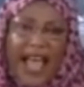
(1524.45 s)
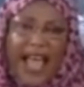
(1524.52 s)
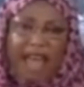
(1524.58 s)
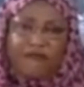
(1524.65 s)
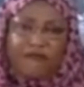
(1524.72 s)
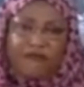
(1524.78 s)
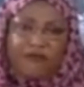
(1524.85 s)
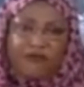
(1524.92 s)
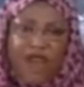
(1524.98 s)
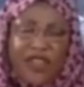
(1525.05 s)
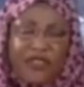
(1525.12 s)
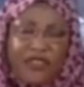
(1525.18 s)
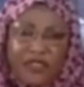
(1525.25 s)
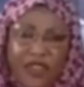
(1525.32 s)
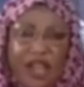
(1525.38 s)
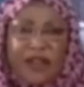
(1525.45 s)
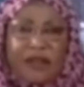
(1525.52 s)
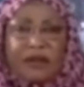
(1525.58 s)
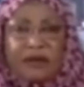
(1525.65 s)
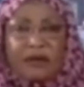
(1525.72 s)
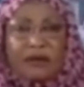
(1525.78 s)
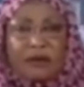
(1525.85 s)

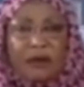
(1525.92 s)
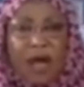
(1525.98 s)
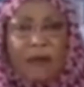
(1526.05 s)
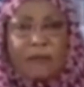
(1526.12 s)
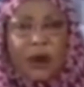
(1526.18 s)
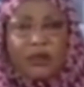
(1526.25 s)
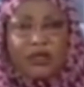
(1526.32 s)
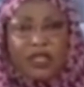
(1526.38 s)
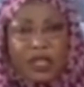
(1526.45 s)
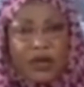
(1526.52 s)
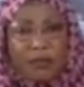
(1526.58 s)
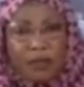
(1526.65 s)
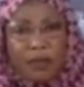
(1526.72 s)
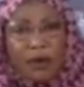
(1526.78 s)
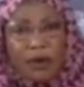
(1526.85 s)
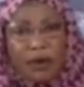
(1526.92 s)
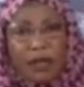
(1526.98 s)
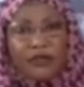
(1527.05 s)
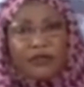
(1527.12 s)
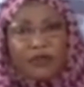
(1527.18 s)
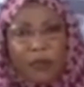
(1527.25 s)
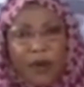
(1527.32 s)
everything about him
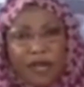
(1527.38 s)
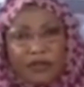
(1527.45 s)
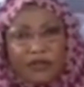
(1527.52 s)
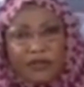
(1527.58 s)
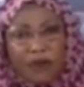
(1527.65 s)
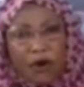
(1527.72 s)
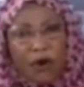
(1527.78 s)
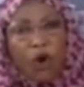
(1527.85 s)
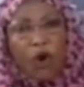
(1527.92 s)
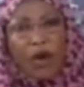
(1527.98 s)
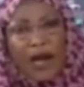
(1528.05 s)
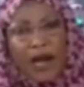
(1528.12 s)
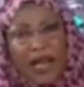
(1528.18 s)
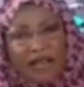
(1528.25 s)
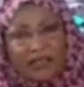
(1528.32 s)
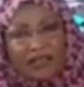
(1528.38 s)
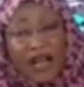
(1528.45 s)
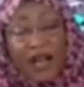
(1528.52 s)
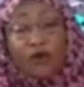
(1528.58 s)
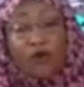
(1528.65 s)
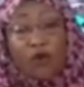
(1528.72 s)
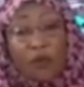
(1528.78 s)
is based on lies,
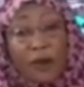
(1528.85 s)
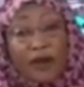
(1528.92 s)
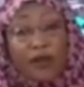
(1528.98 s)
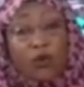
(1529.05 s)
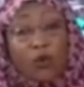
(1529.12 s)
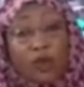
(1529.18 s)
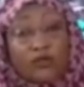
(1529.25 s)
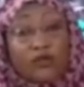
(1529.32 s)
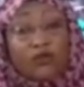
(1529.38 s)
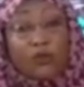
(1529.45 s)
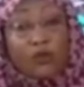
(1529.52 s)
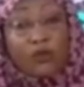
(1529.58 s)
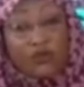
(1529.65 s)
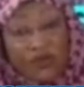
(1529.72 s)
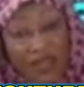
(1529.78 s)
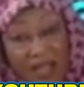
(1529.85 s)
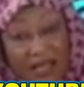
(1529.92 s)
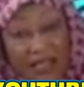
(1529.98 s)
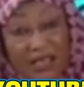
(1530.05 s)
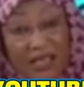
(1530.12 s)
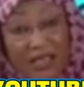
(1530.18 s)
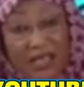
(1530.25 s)
and nobody wants to prove
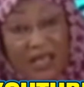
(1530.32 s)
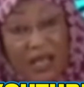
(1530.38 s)
that.